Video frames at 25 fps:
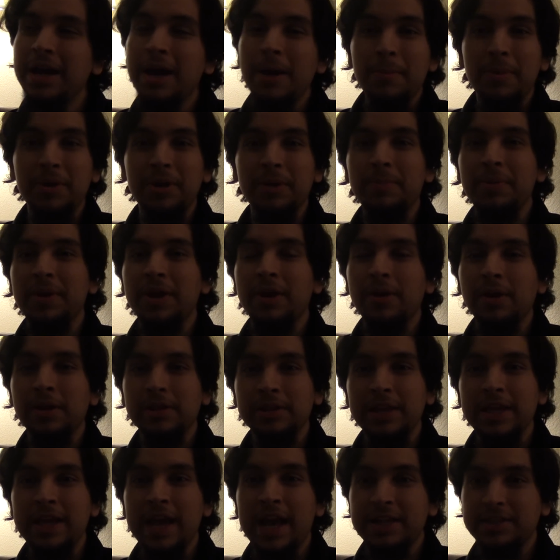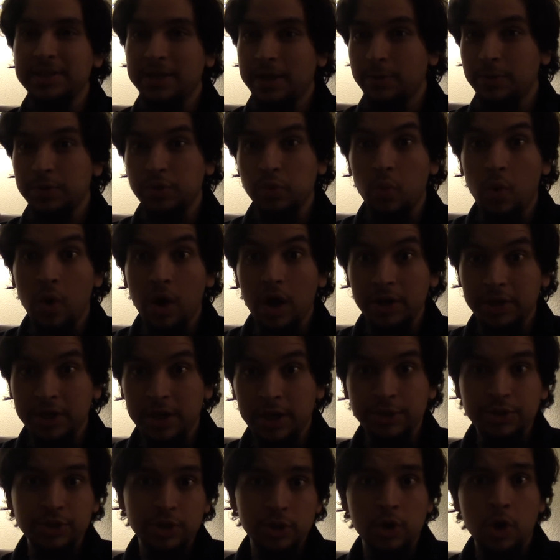But apparently, as I was
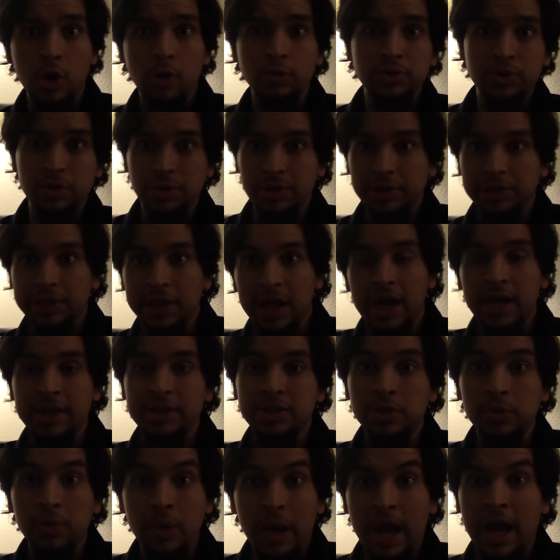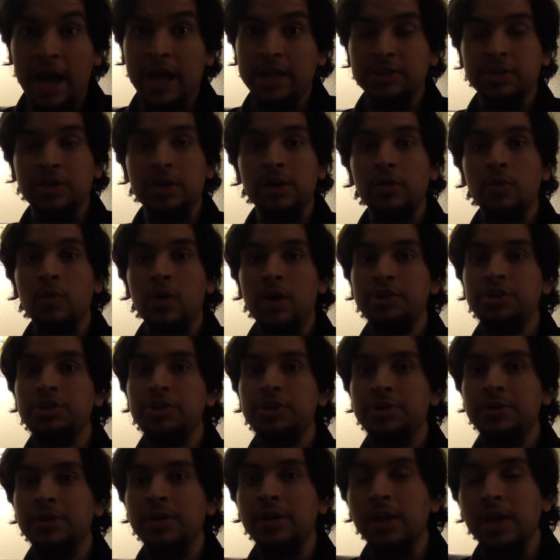walking to go to the line to ask a
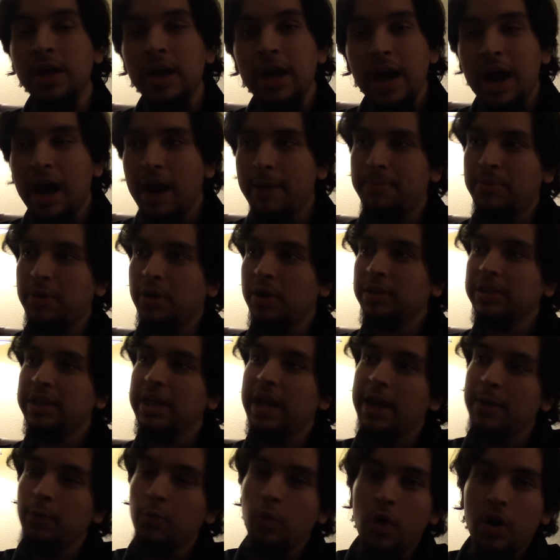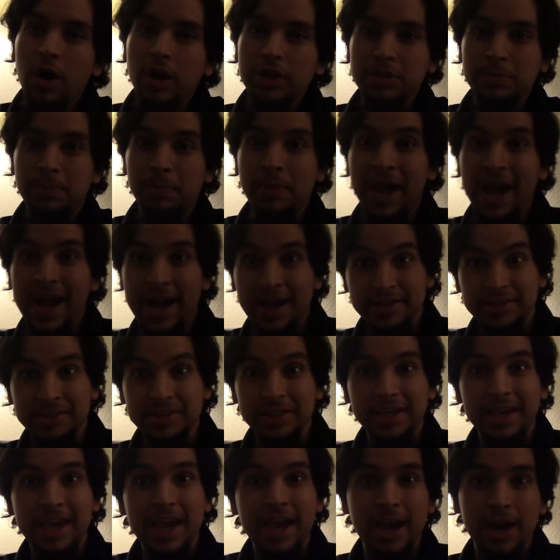question, apparently I walked
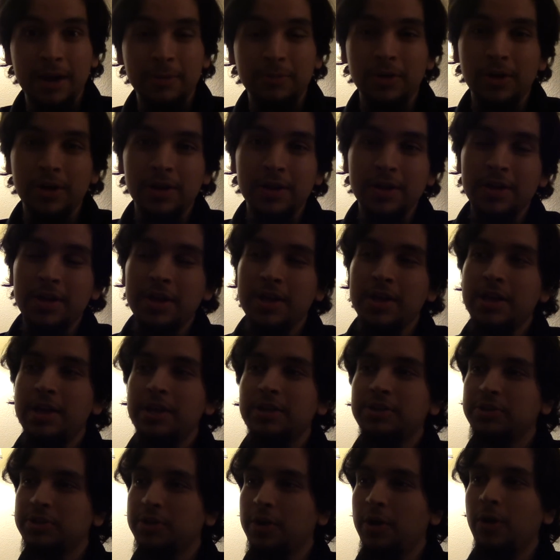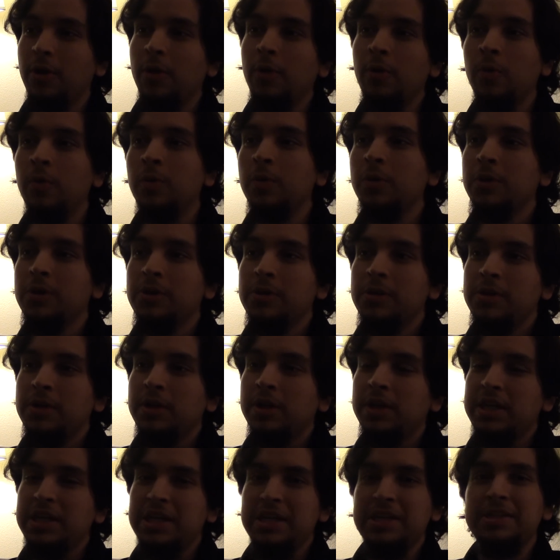past a camera. So
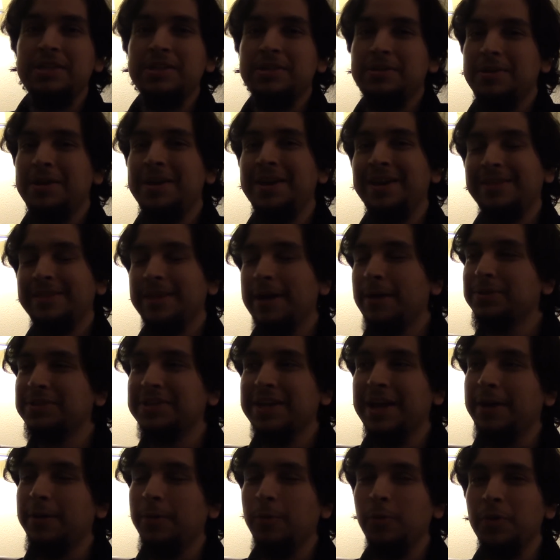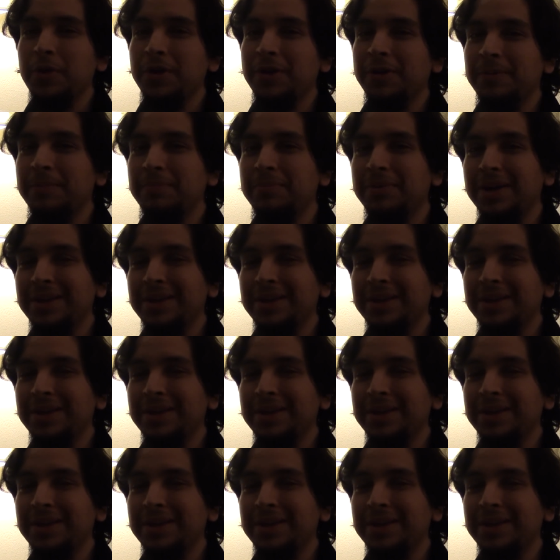he that was kind of weird.